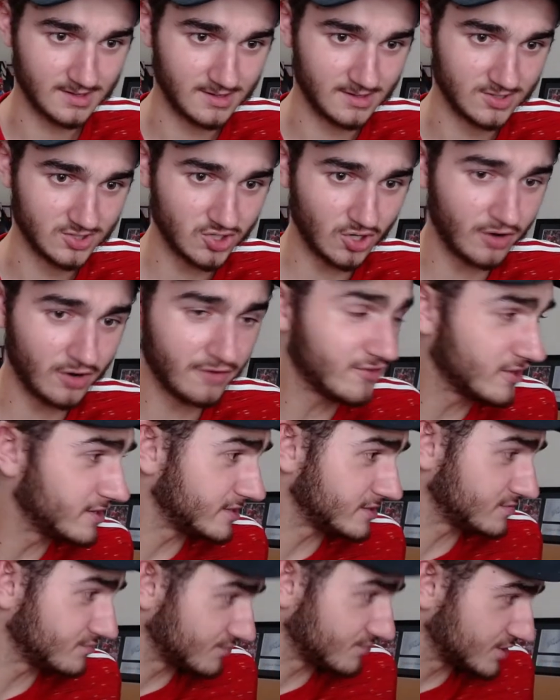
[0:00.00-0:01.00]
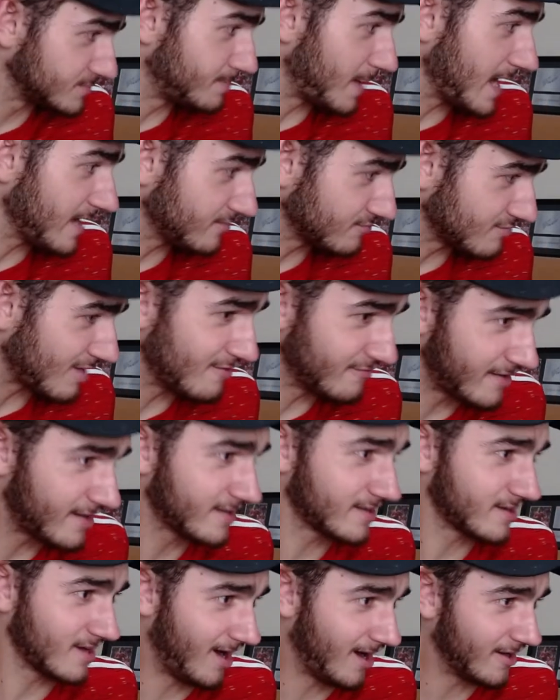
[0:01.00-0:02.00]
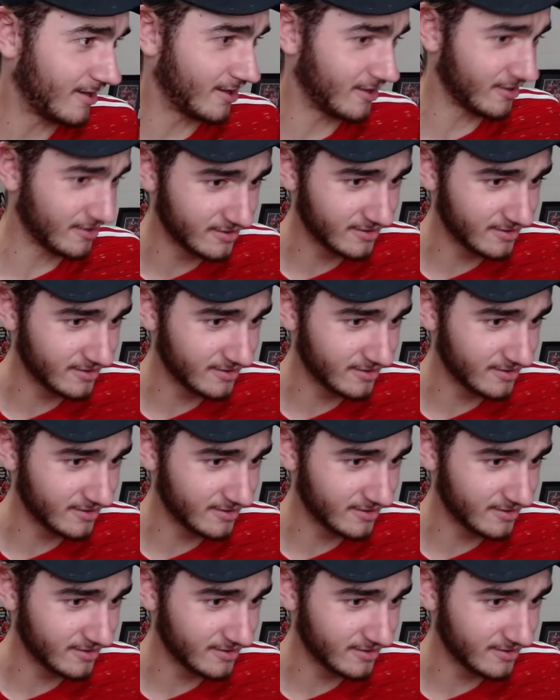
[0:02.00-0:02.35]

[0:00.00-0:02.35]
Sorry for the disrespect, Rayo Vallecano.